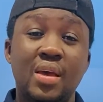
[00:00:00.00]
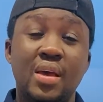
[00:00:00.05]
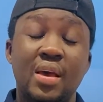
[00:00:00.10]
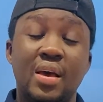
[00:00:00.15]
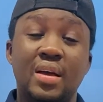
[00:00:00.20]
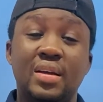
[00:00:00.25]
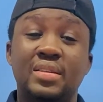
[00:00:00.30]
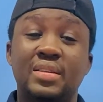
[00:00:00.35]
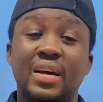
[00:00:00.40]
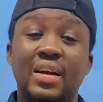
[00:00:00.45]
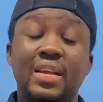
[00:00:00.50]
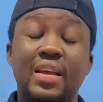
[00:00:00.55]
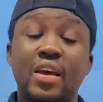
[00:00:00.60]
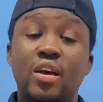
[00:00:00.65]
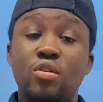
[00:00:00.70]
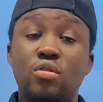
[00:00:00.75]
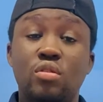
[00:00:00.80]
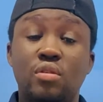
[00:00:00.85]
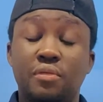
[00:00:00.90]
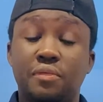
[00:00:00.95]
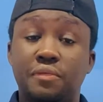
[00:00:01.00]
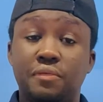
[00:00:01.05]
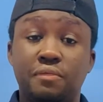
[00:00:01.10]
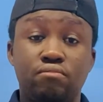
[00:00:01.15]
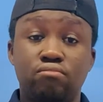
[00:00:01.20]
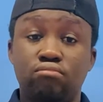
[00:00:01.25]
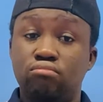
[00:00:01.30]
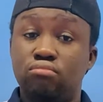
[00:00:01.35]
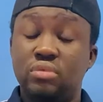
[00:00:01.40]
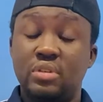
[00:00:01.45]
and at the end of
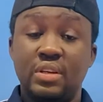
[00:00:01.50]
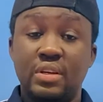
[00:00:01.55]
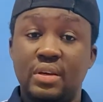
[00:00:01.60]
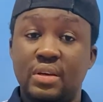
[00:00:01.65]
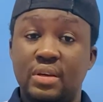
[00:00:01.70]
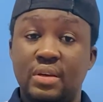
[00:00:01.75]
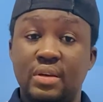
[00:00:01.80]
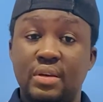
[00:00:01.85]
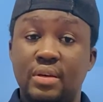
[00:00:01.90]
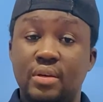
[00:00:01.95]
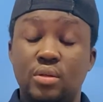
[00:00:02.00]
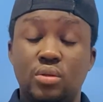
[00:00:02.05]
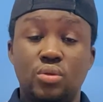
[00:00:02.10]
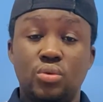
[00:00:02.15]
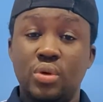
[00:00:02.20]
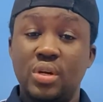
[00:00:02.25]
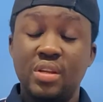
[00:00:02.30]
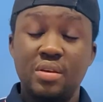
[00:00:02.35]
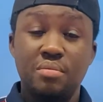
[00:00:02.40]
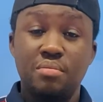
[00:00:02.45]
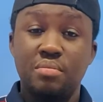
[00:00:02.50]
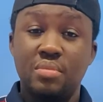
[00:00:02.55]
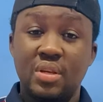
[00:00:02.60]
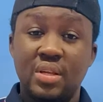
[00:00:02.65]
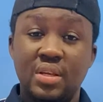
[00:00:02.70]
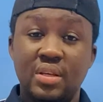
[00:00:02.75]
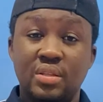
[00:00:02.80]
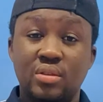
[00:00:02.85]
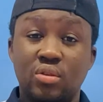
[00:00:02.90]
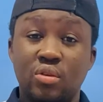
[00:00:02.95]
the 20
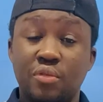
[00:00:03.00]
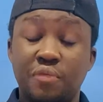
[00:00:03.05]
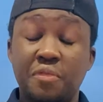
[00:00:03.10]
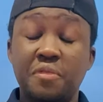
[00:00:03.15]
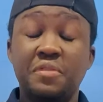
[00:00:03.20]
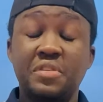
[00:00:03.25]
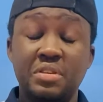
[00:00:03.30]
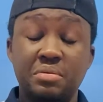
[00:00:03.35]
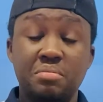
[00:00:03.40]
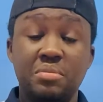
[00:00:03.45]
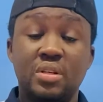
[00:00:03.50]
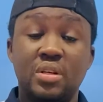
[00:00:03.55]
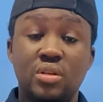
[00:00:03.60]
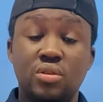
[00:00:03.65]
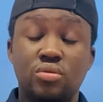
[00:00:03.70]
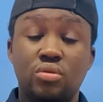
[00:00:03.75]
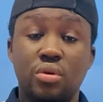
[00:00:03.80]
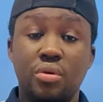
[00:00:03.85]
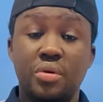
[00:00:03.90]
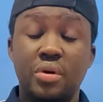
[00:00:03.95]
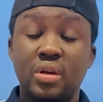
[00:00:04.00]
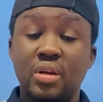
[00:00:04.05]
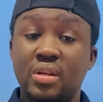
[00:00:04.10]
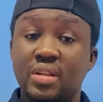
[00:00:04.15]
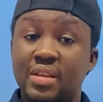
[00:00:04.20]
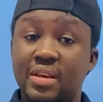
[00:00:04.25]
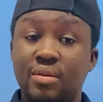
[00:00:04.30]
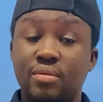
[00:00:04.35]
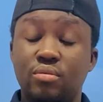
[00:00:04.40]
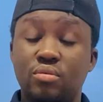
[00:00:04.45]
minutes or 15 minutes,
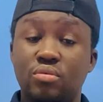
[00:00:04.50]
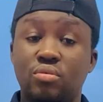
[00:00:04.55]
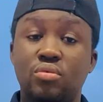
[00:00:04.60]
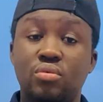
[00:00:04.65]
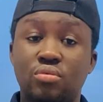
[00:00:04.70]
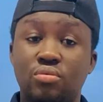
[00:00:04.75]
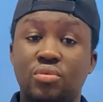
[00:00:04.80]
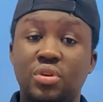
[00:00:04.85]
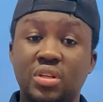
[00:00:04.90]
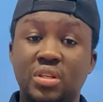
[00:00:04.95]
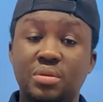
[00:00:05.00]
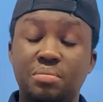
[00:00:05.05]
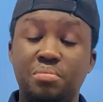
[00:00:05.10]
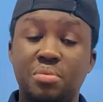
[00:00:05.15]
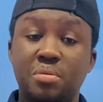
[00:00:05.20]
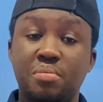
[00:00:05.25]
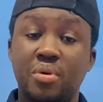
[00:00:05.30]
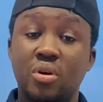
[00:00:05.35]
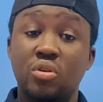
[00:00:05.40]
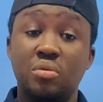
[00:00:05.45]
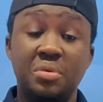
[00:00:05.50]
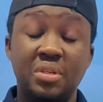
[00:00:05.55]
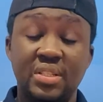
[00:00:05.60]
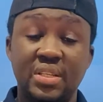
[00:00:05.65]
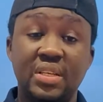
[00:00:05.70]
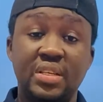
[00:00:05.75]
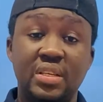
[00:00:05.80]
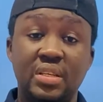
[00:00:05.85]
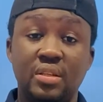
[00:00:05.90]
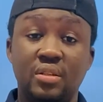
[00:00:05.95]
the question paper will be
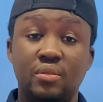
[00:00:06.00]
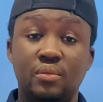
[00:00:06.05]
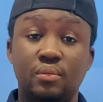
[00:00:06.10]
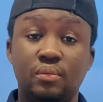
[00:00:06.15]
taken.